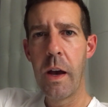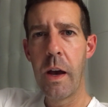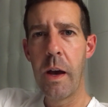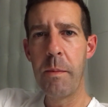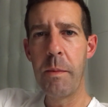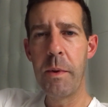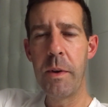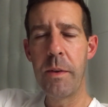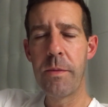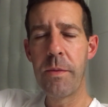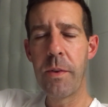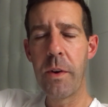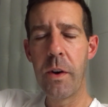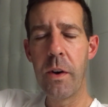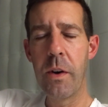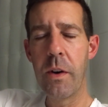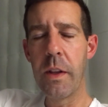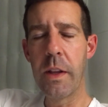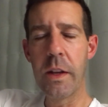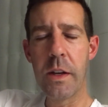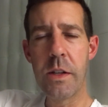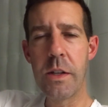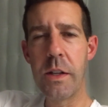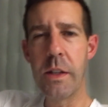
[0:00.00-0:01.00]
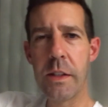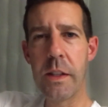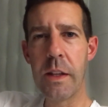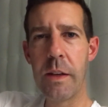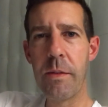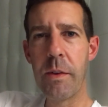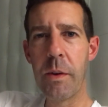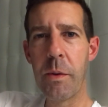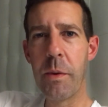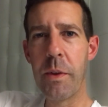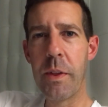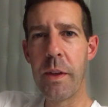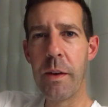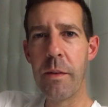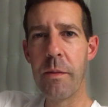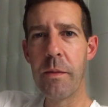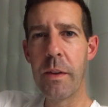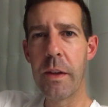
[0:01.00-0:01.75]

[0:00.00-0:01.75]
I mean, for her, like, she's living with him.